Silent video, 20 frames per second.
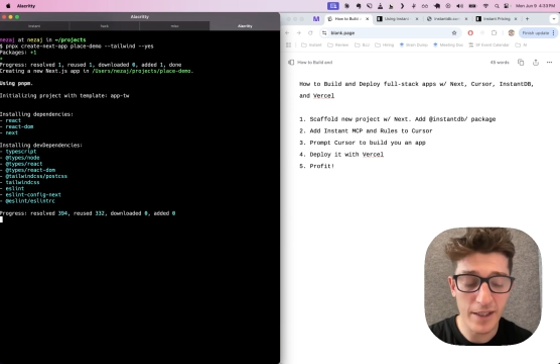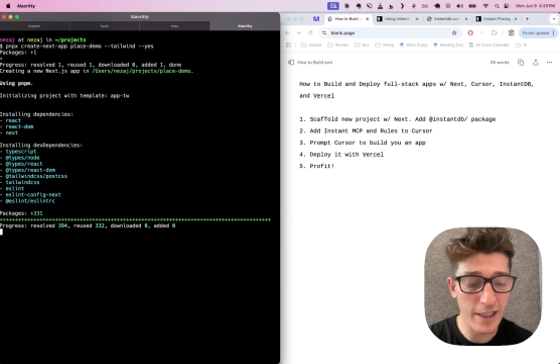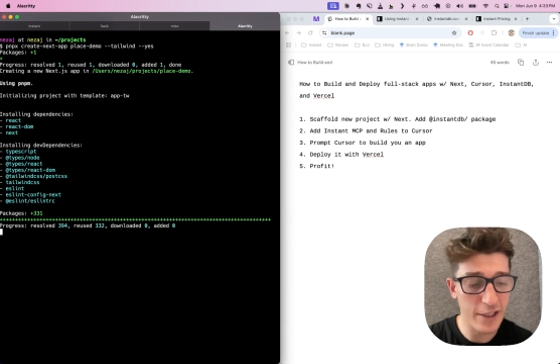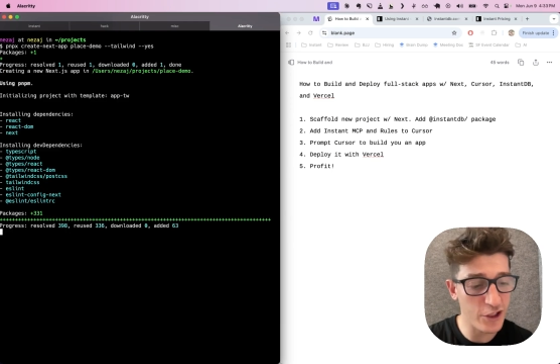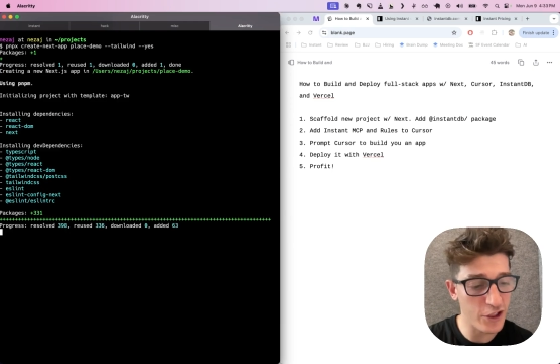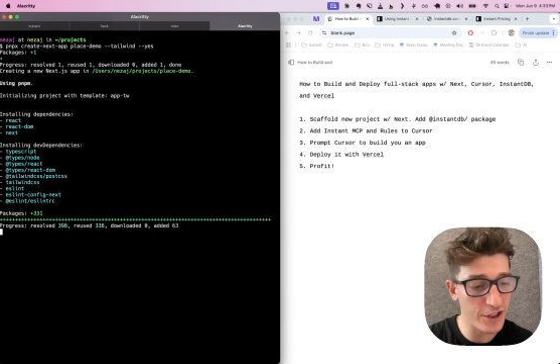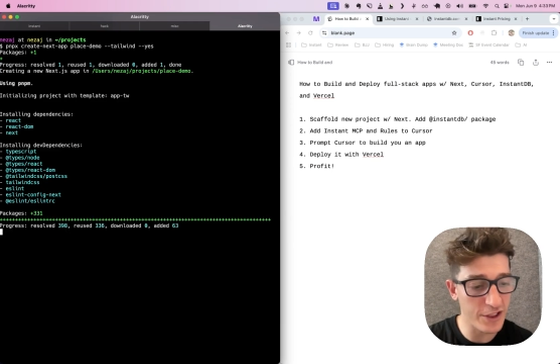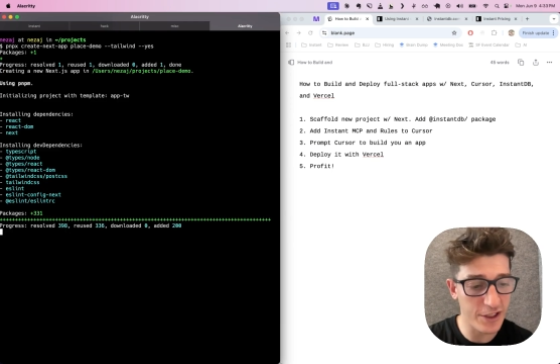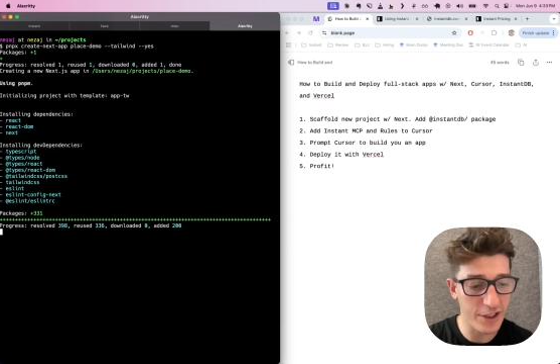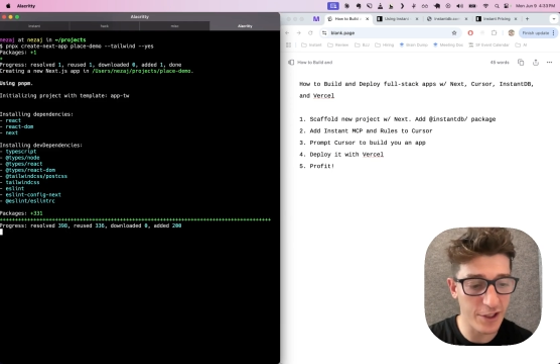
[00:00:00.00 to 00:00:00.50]

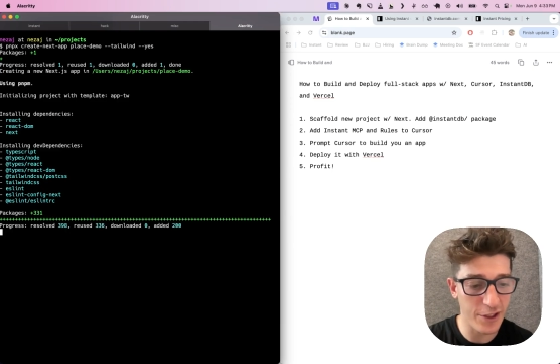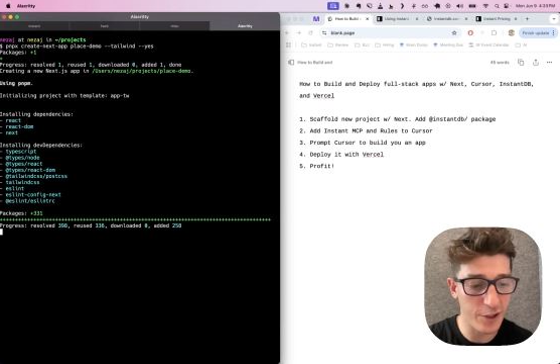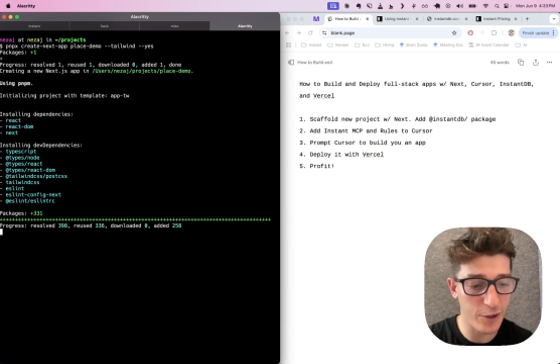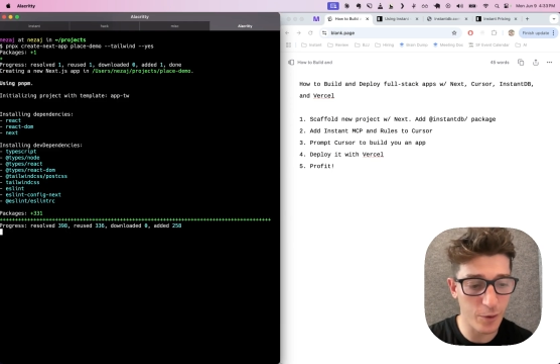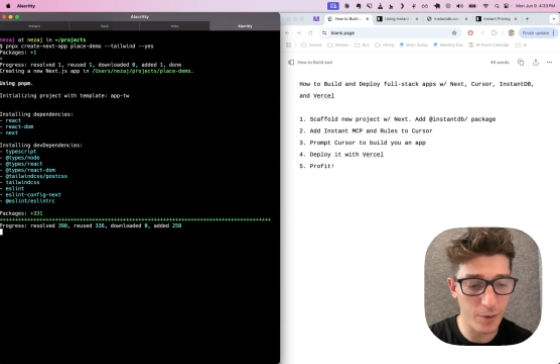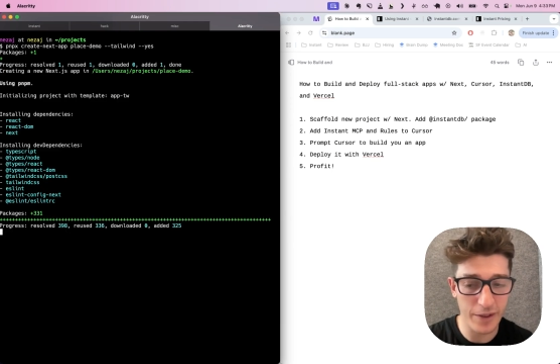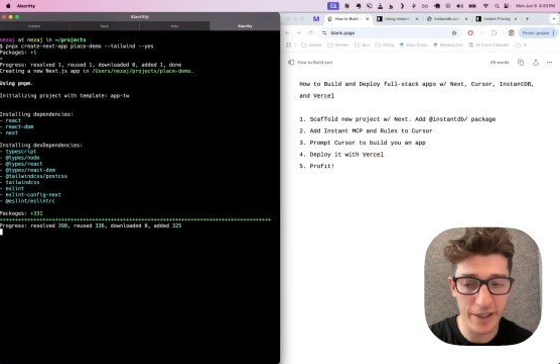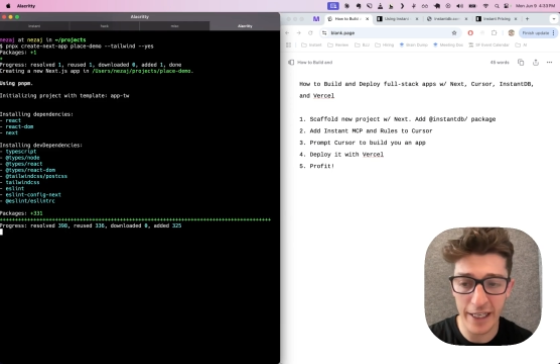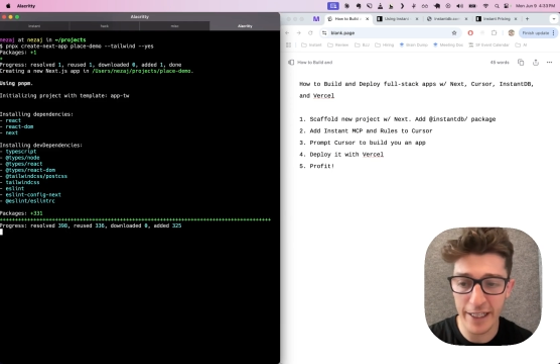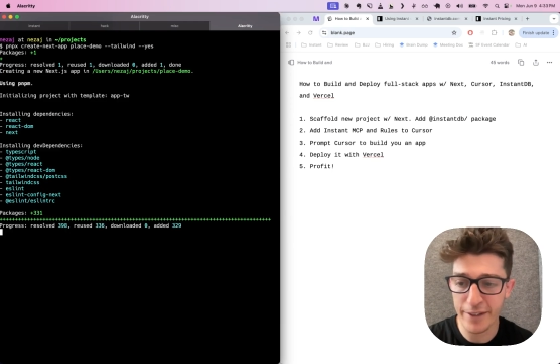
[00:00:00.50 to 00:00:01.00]
It's just going to
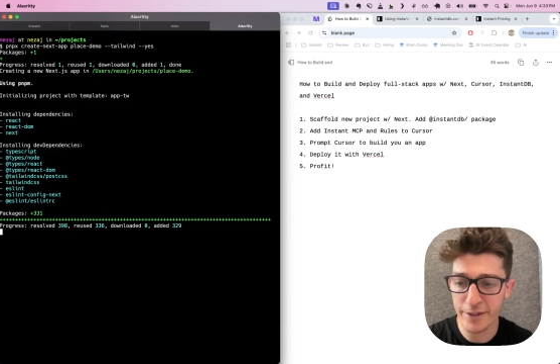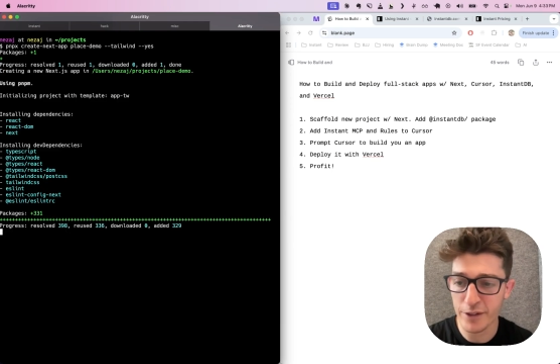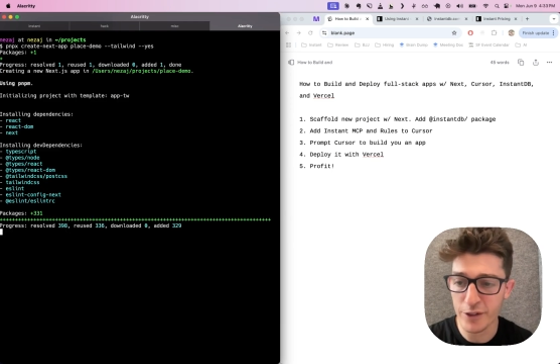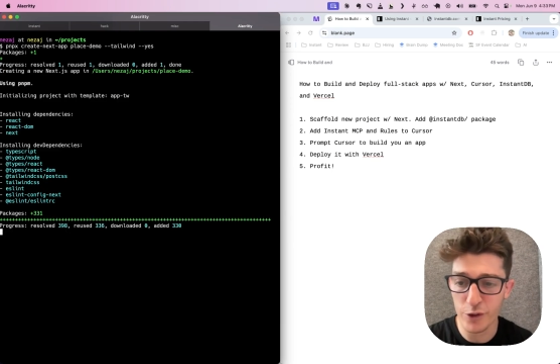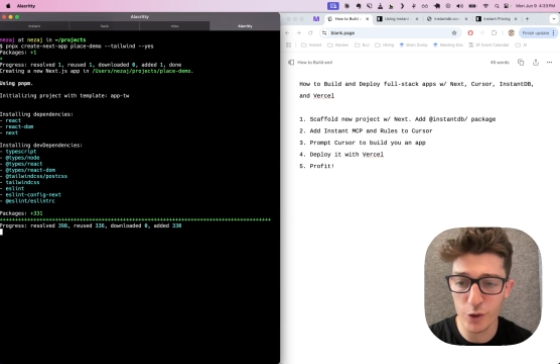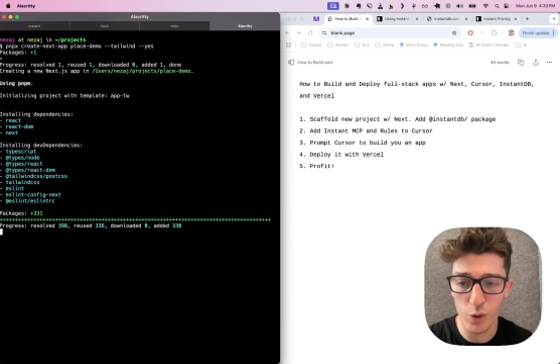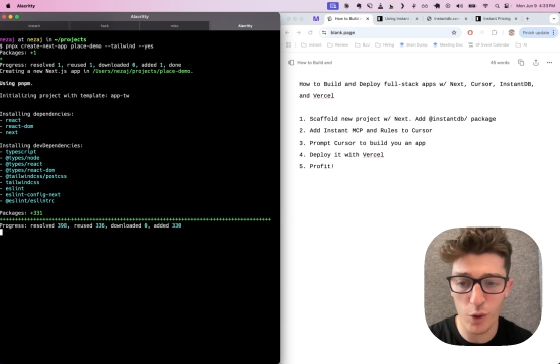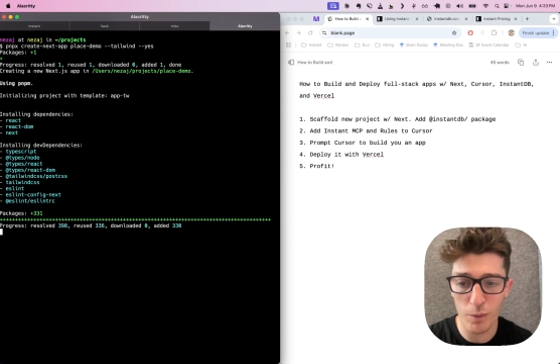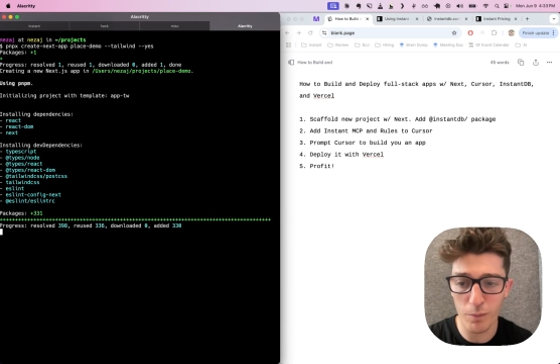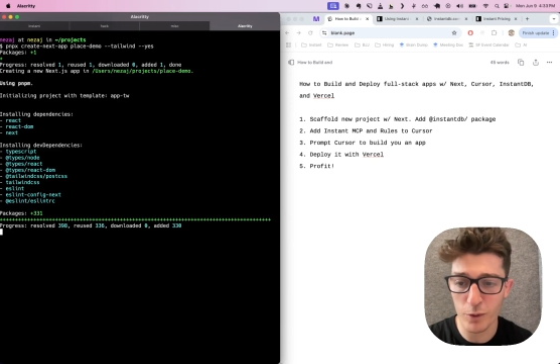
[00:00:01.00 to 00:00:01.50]
create the
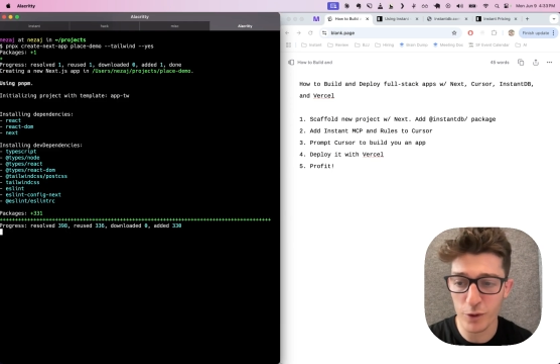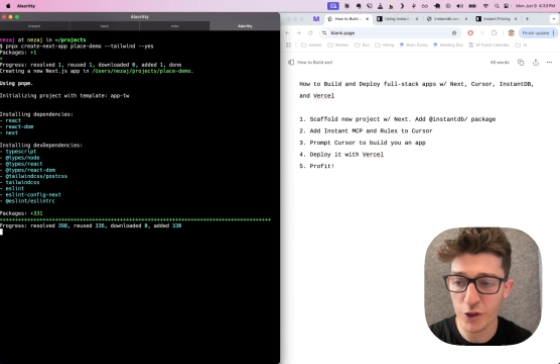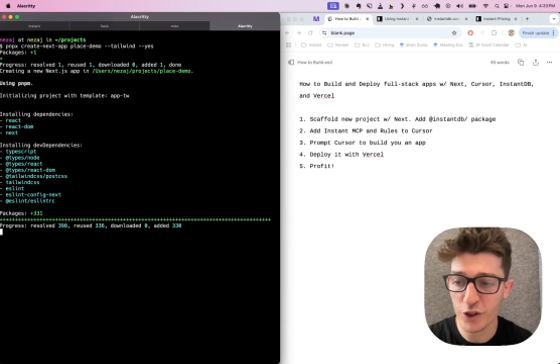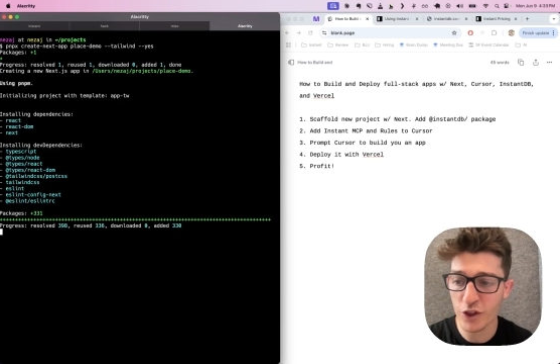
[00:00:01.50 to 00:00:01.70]
normal